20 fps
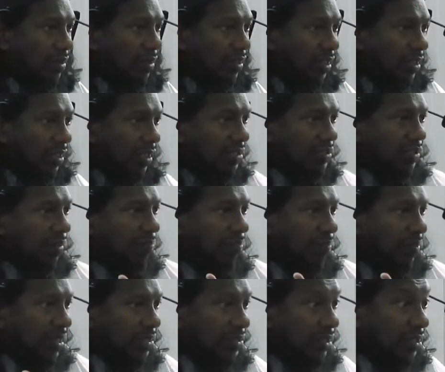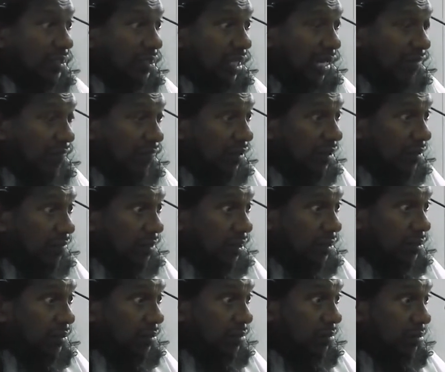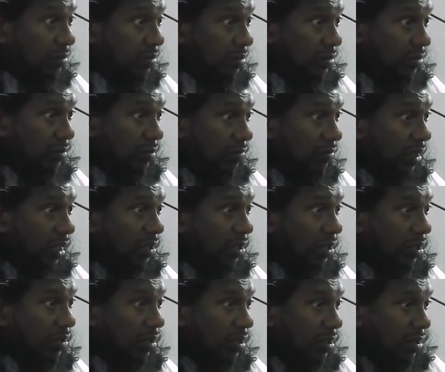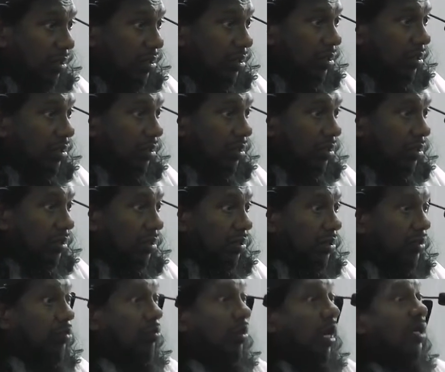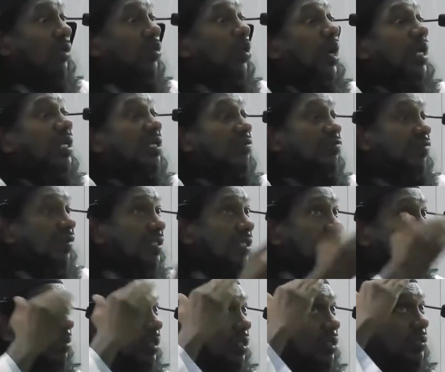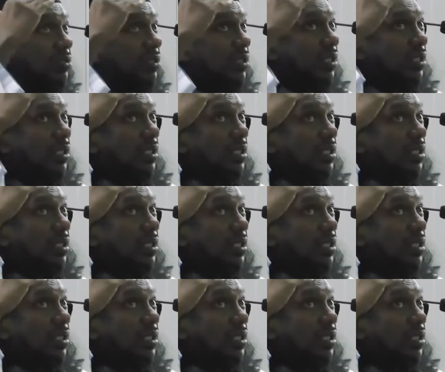it's a time for them just to, oh my God, you can't go any further because